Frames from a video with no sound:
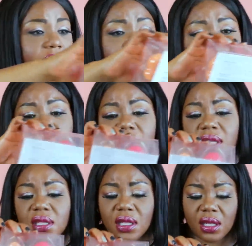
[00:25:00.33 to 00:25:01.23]
picked up
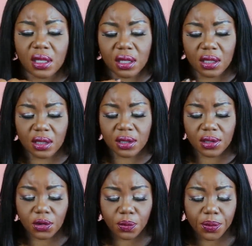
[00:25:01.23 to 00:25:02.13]
this uh,
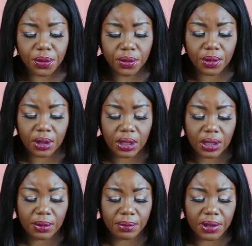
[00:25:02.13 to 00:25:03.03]
Super
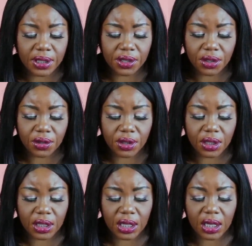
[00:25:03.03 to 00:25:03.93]
Blender
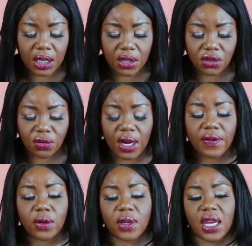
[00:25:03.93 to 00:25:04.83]
and
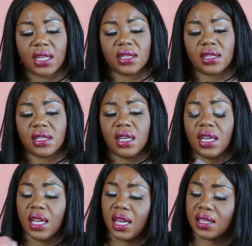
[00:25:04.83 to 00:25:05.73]
Travel Case.
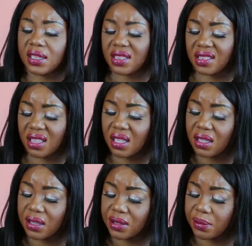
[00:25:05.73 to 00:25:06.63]
And this is an
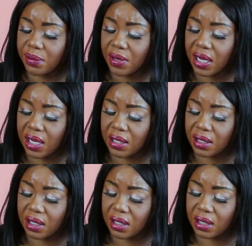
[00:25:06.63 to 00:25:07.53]
Ulta brand
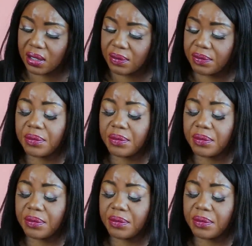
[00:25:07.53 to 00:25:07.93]
uh,